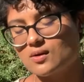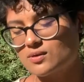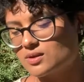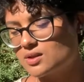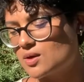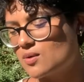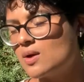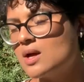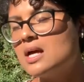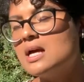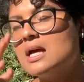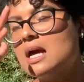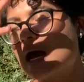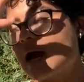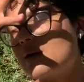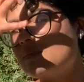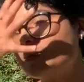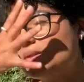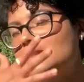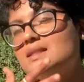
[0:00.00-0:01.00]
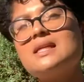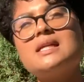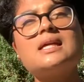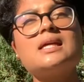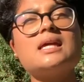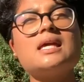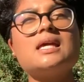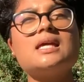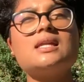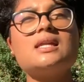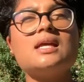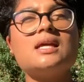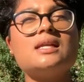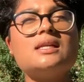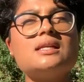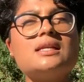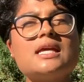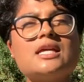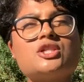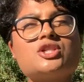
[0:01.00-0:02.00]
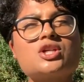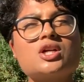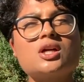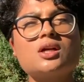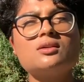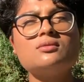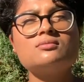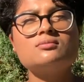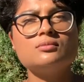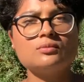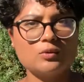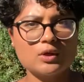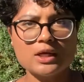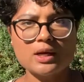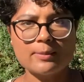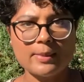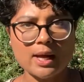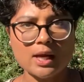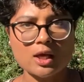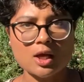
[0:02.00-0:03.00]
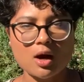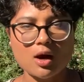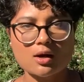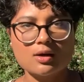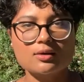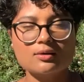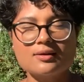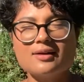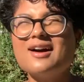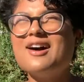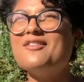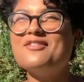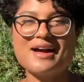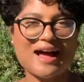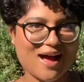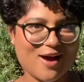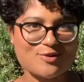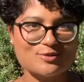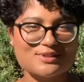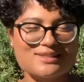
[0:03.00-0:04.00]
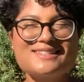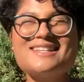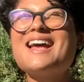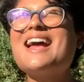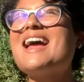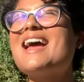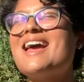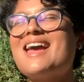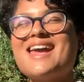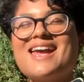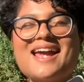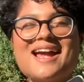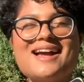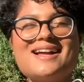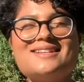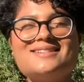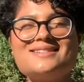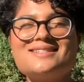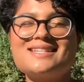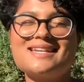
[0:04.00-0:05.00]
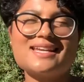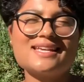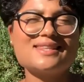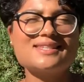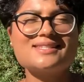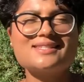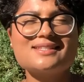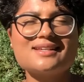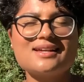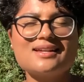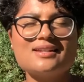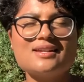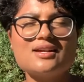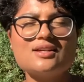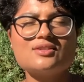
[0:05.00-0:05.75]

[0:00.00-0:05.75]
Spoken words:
So I'm sitting in nature in a backyard of a house and sitting in the sun,